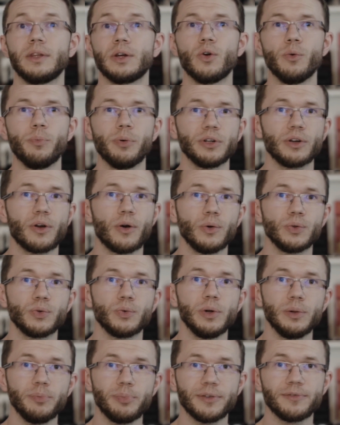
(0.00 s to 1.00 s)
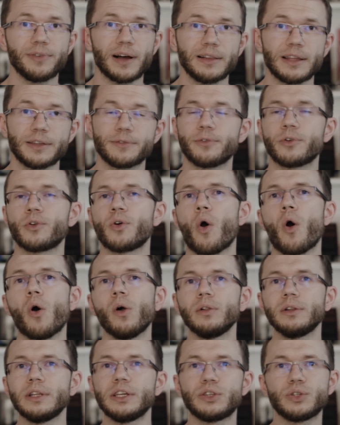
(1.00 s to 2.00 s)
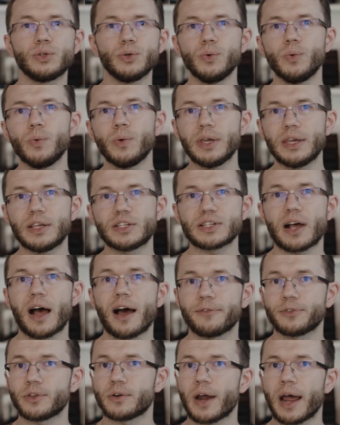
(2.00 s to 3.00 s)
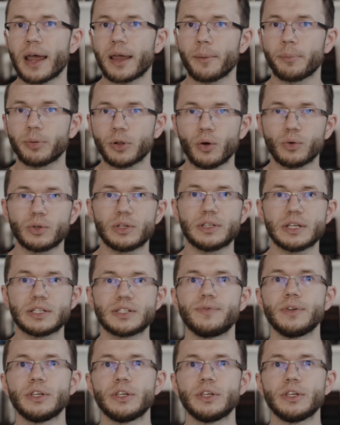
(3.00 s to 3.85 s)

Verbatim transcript: The coupon code will be valid for only 2 weeks after I upload this